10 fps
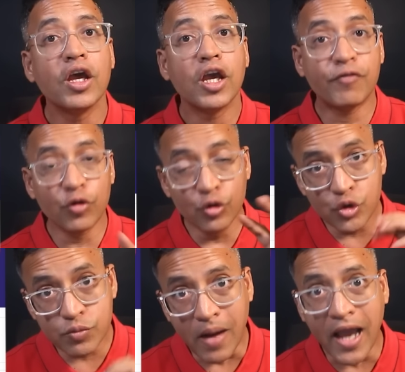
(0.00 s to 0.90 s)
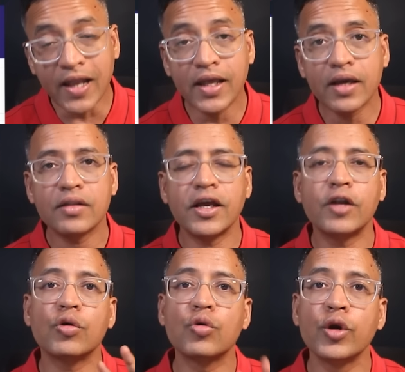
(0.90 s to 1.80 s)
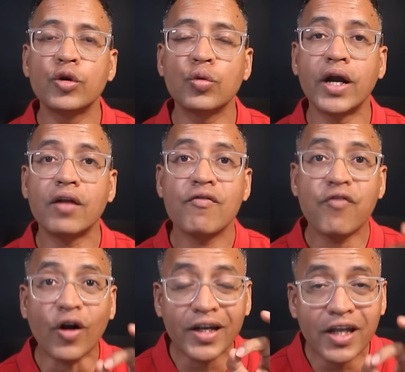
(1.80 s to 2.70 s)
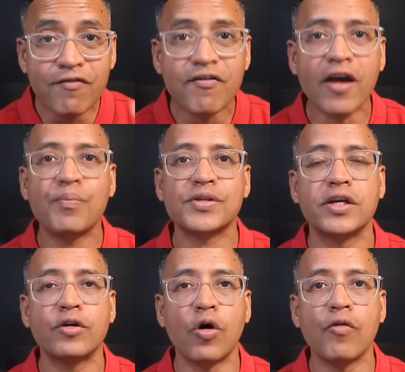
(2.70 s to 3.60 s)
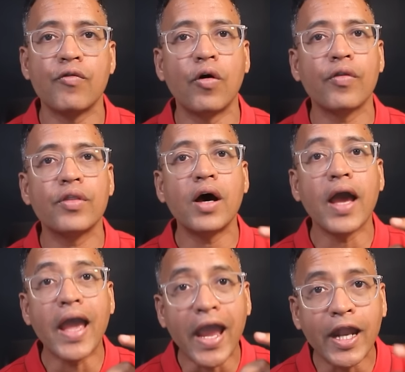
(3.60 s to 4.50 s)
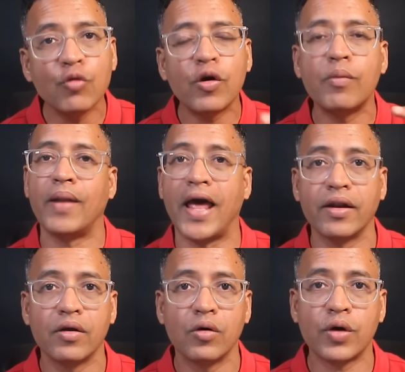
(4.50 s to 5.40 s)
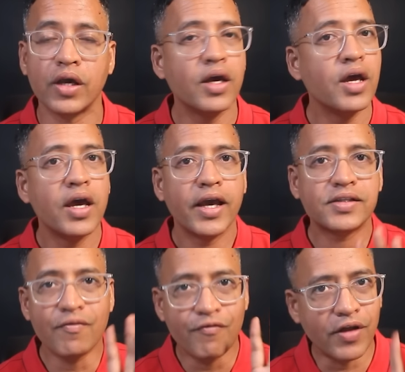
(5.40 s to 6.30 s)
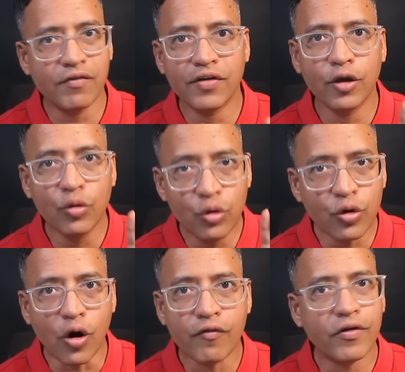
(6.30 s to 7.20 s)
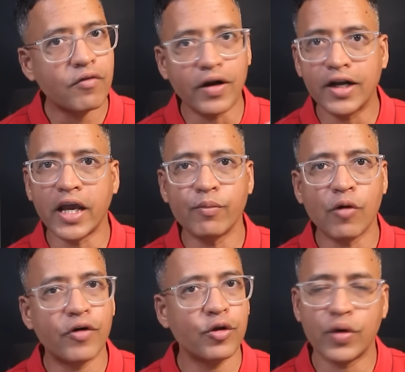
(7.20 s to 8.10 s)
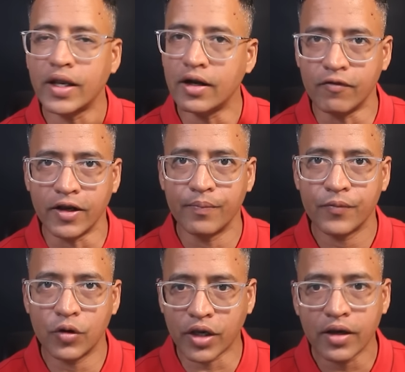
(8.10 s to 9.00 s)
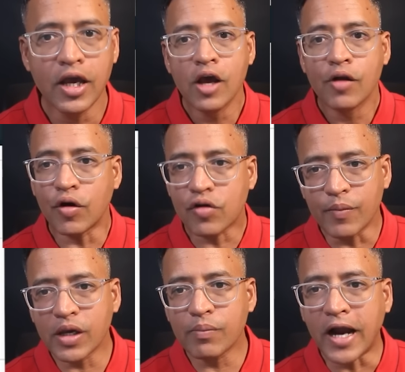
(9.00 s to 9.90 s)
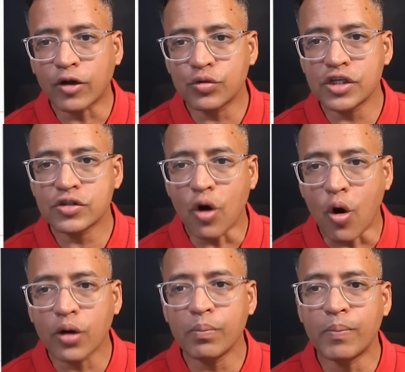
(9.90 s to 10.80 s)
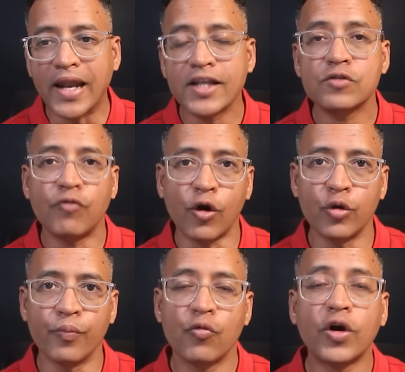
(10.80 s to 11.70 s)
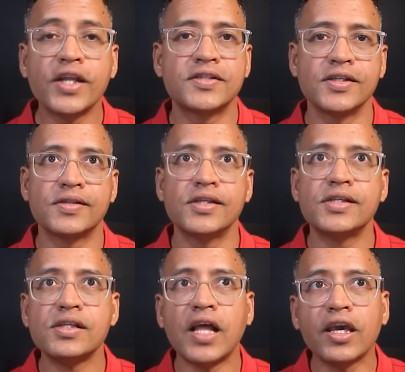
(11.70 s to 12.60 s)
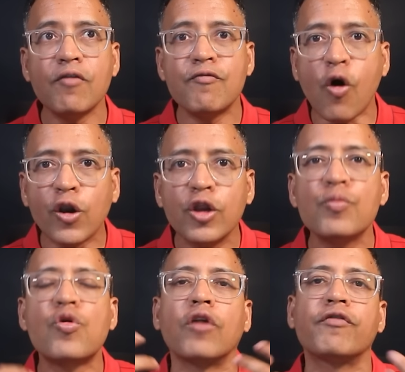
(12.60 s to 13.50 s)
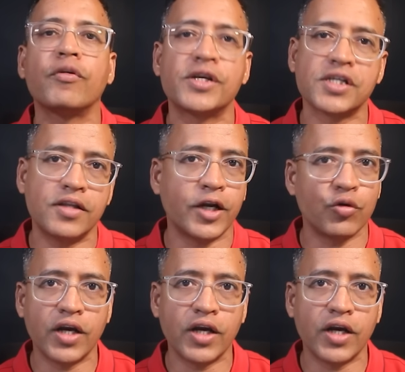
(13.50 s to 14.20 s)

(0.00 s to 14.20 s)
If you use my link, then you're going to get 45% off on the annual plan. Okay, it's a very good offer, one-time offer you can avail. Okay, now coming back to this on balance volume, what is this? This is like a volume confirmation that you're